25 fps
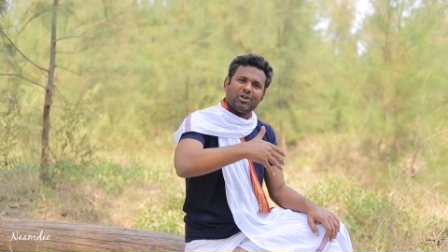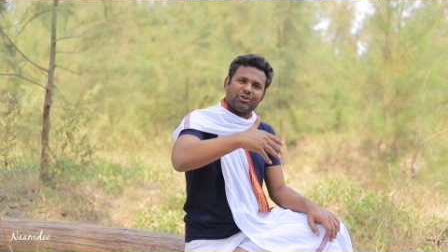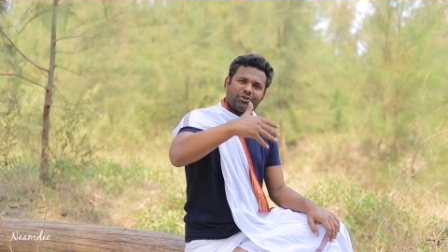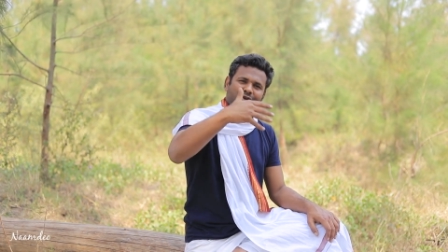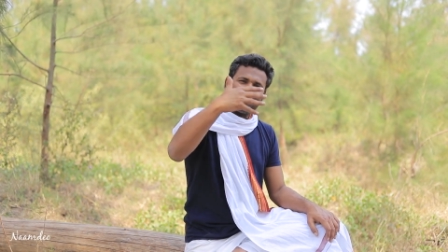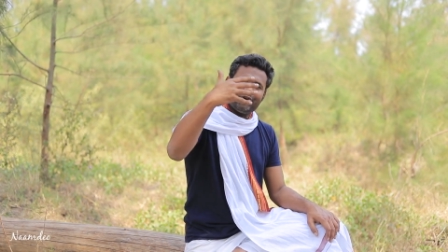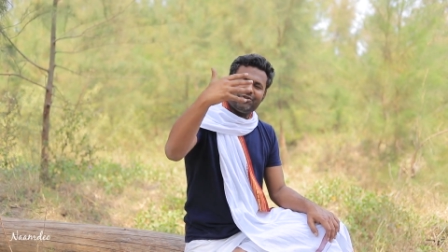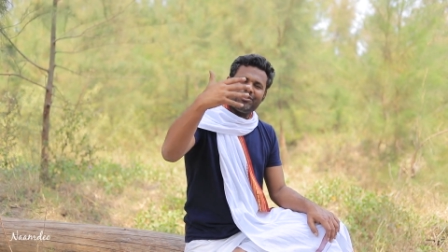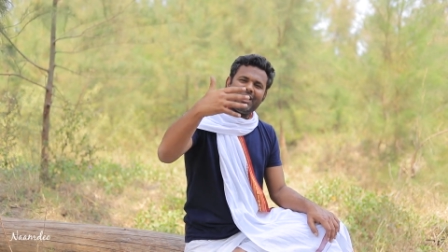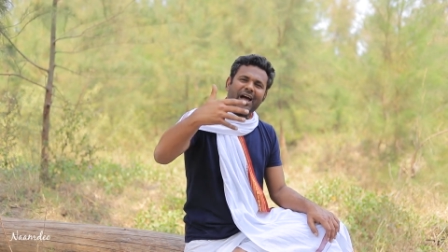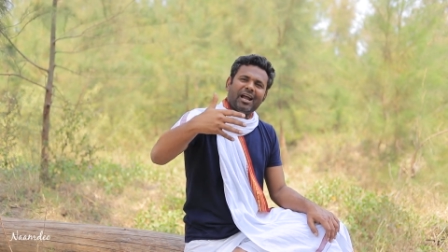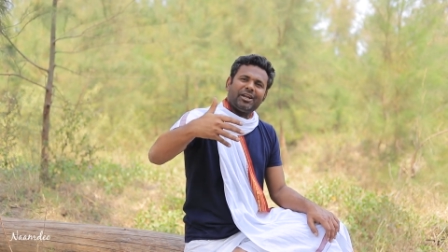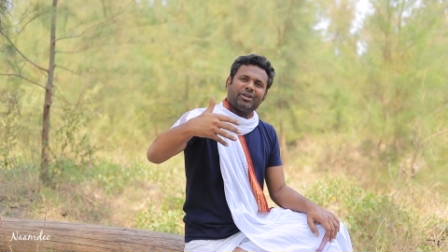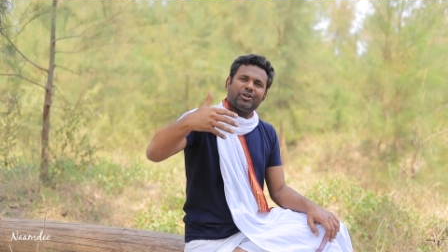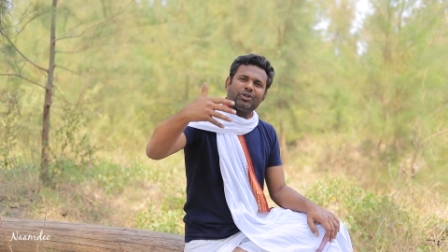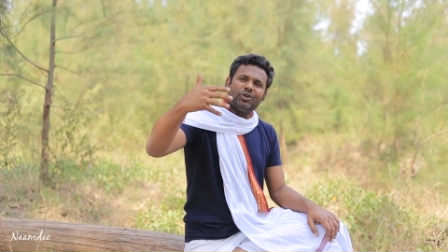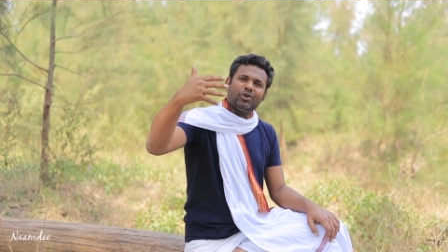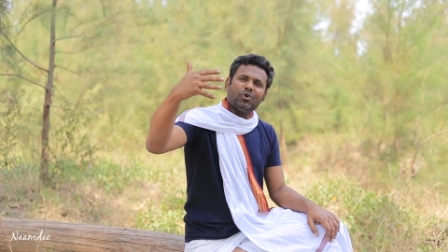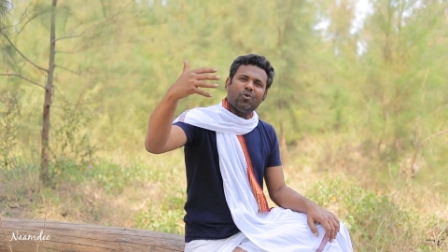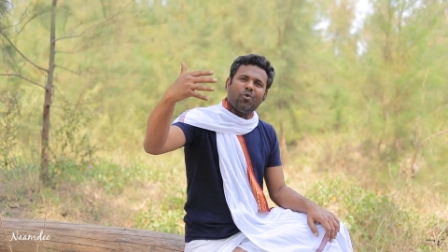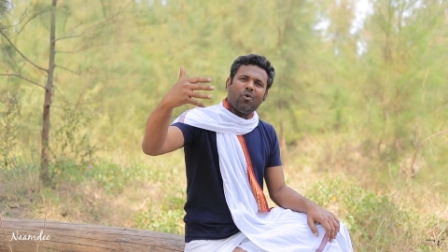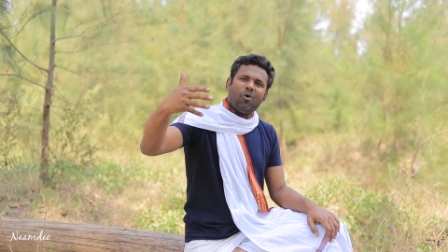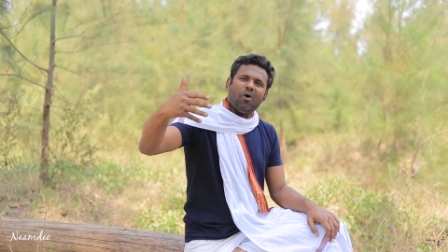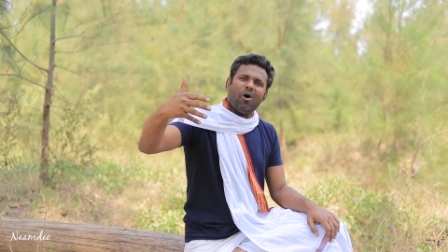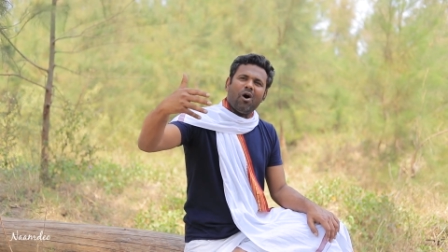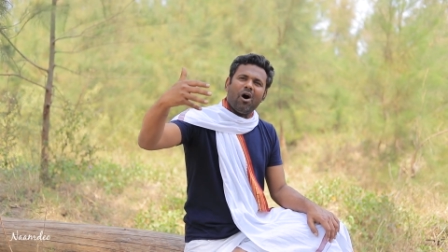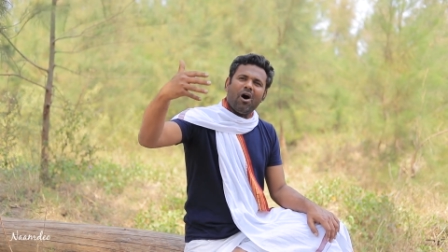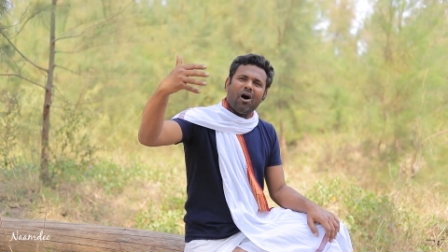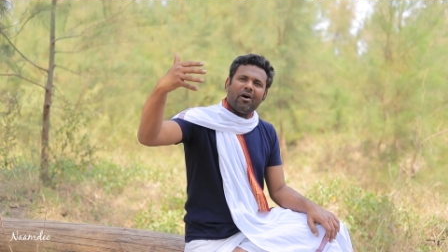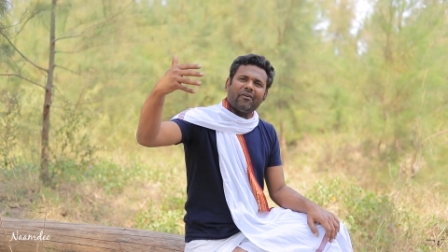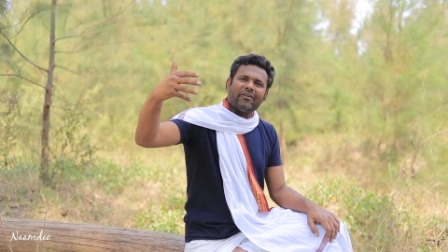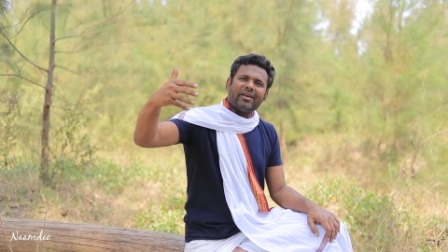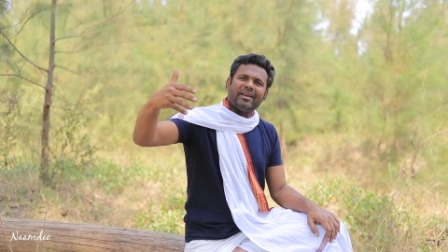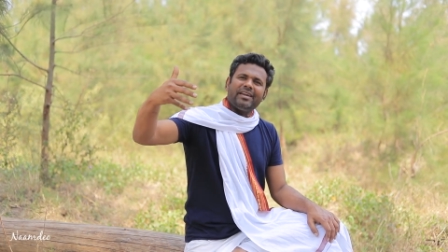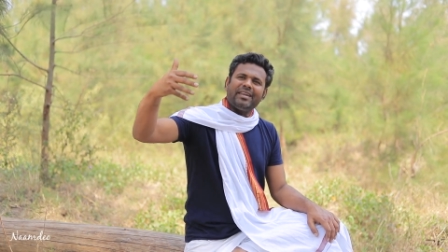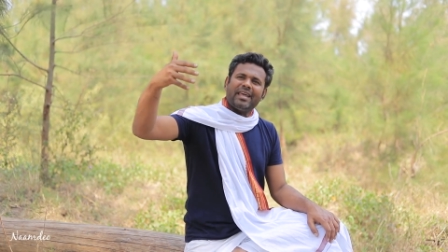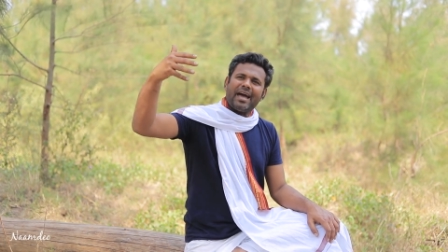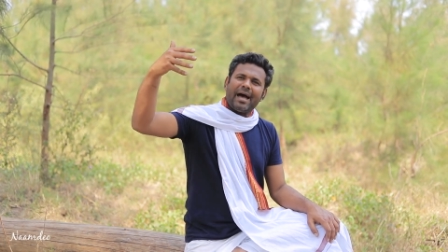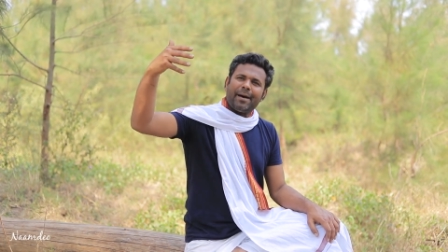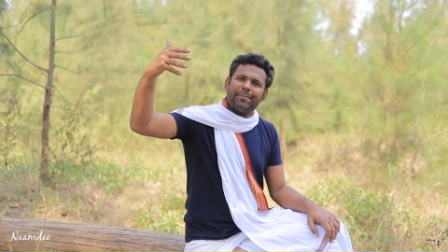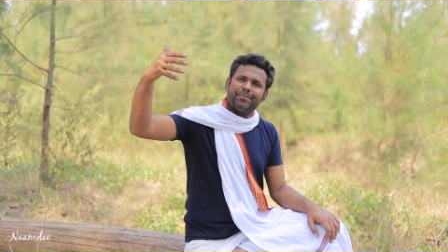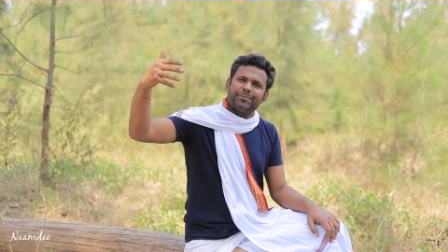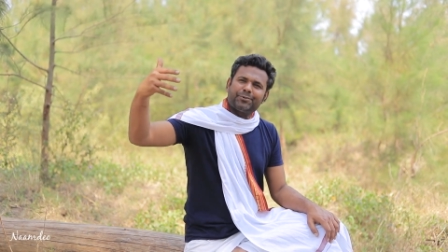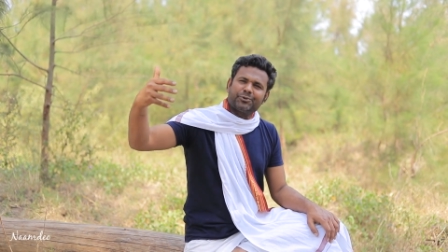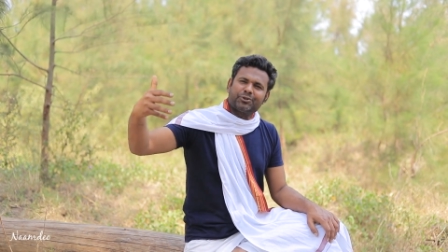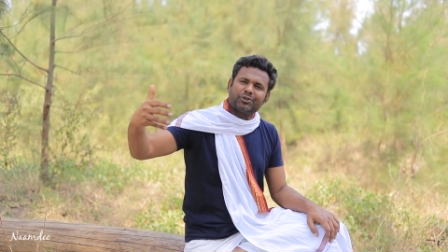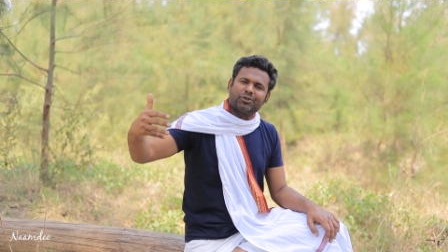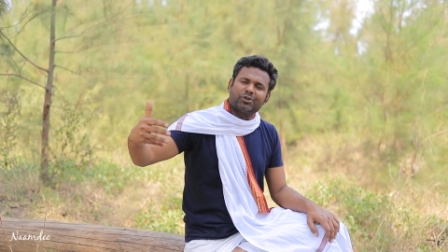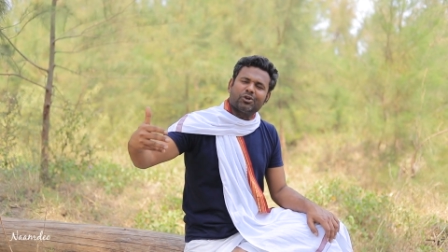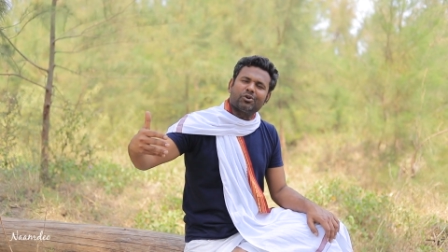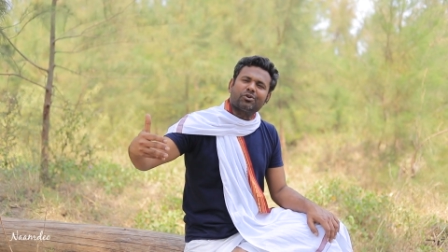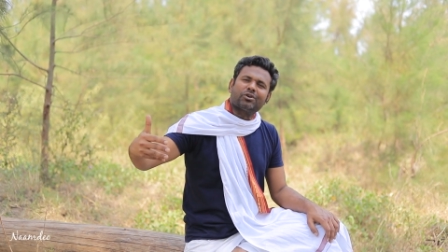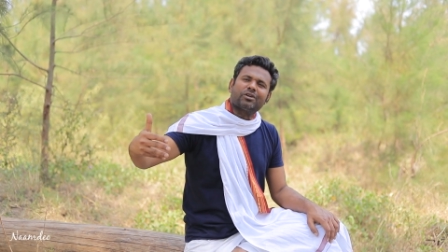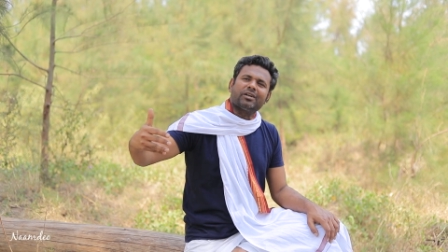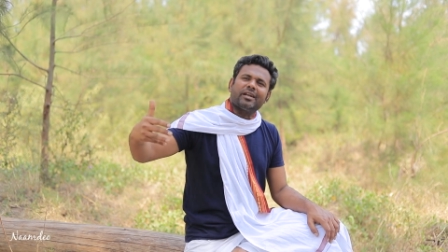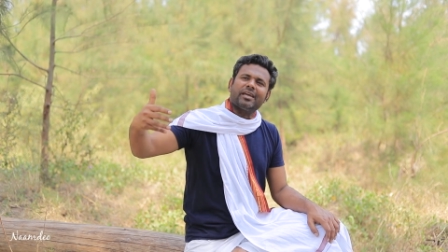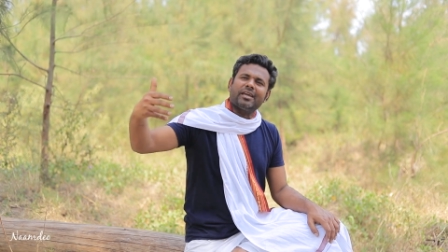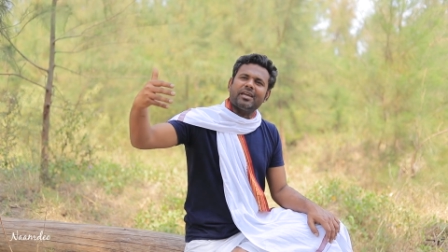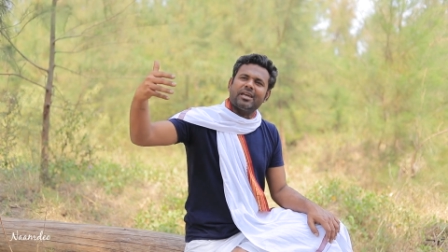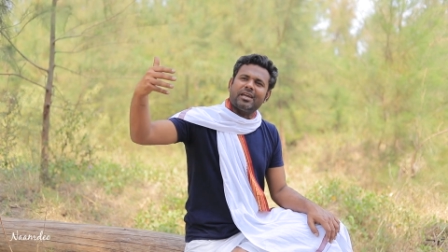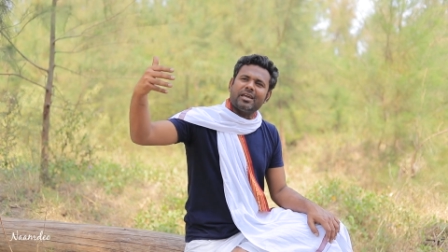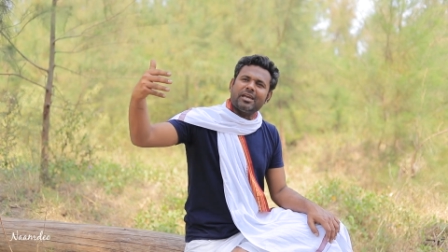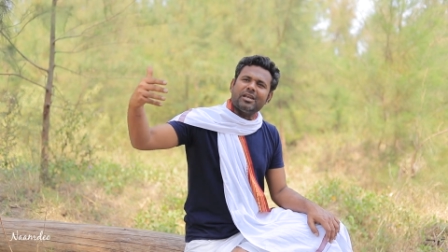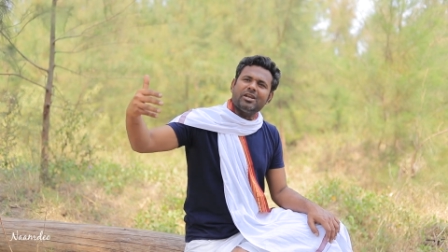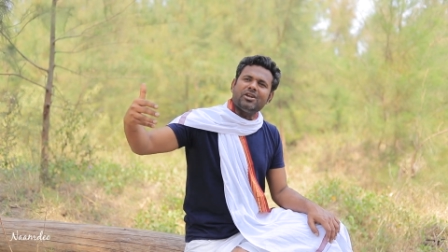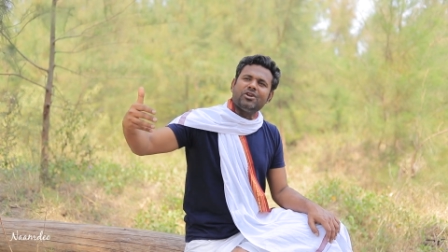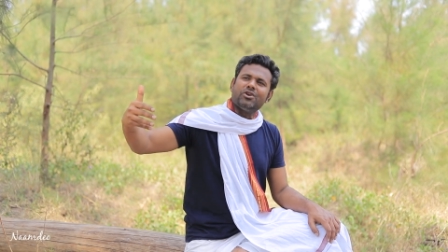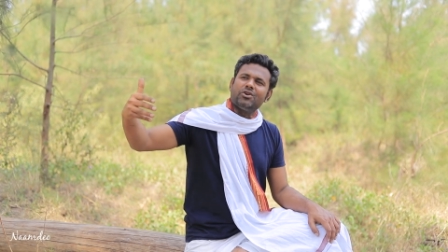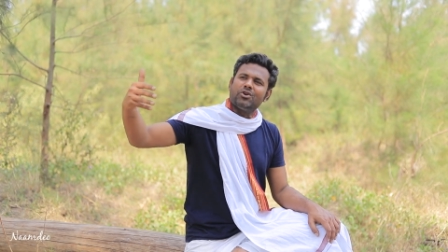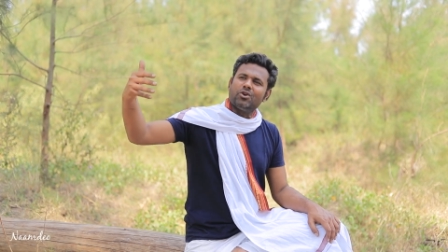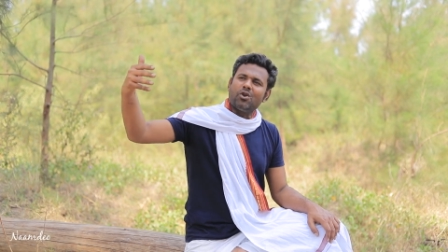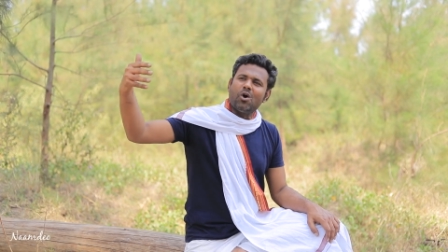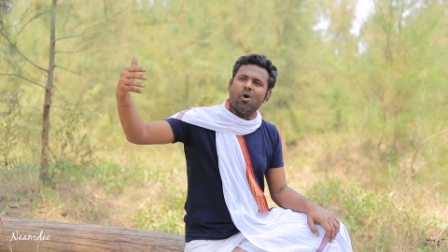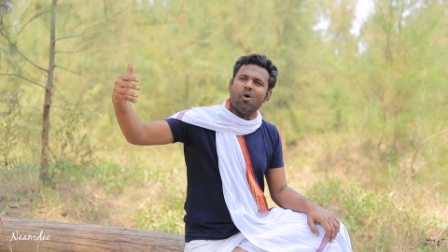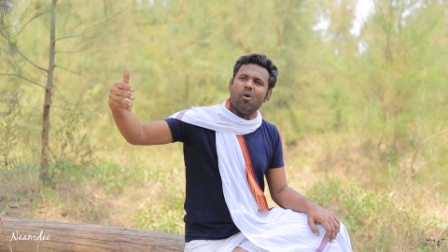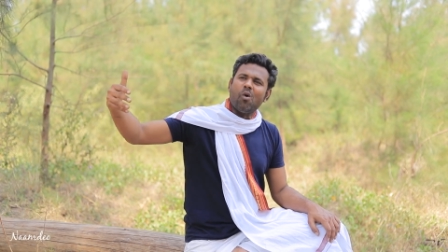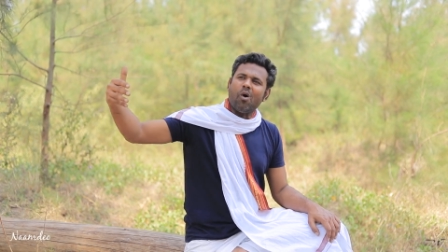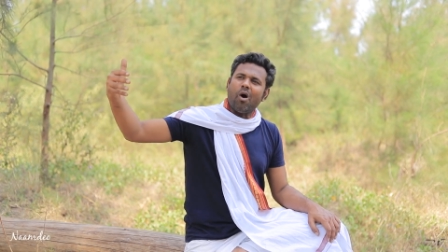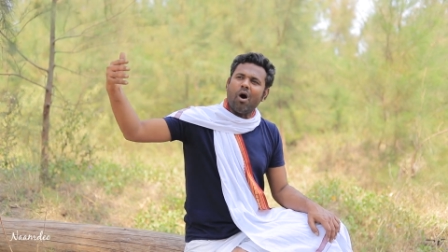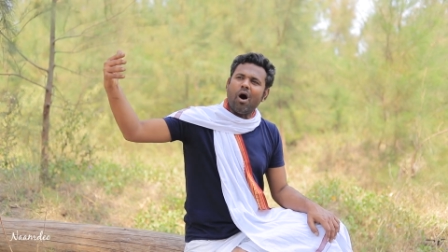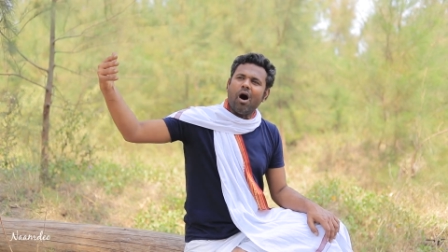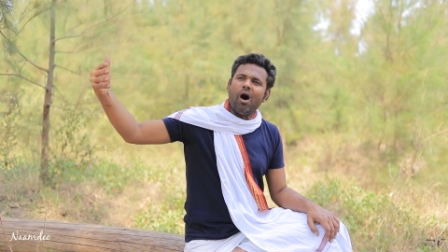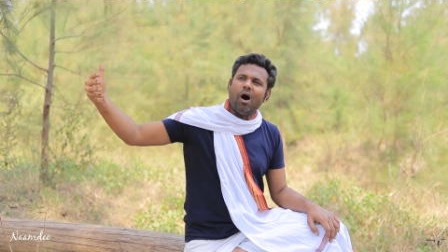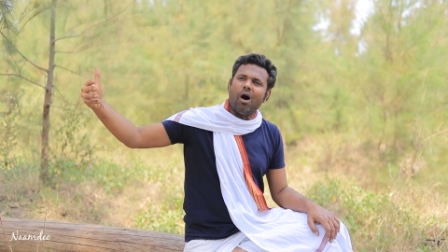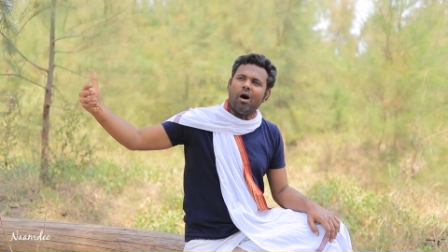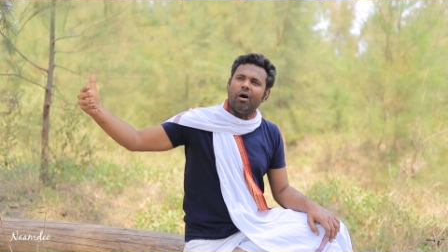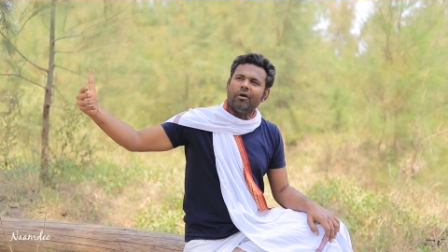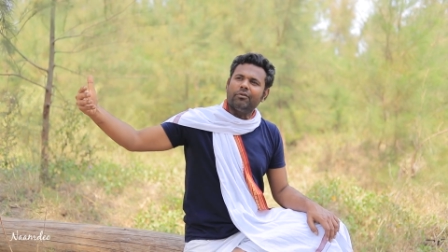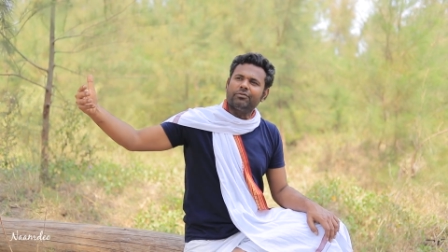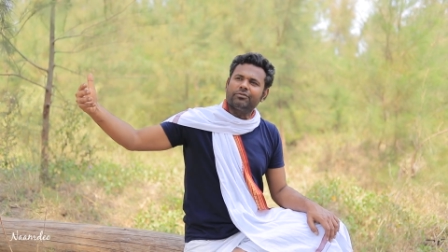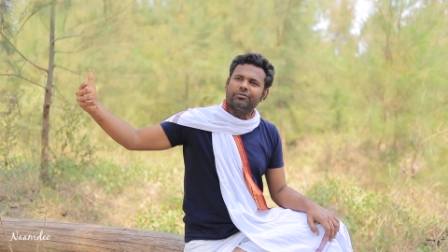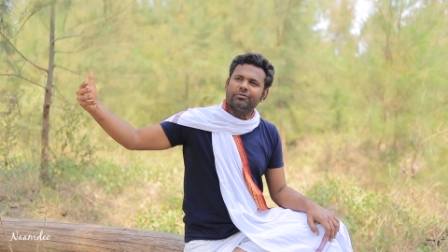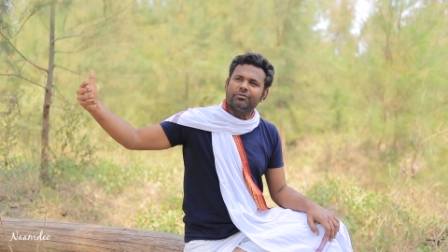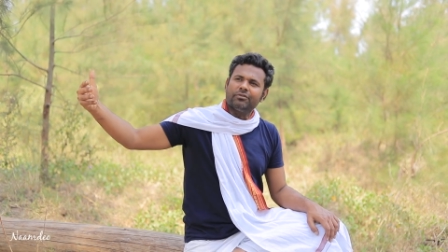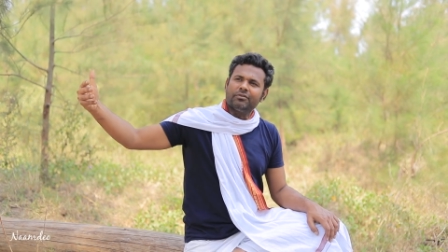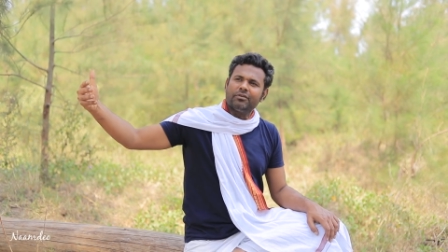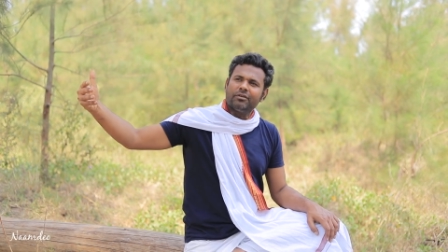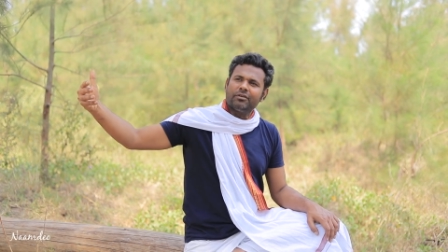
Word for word: so that you are in absolutely in know of,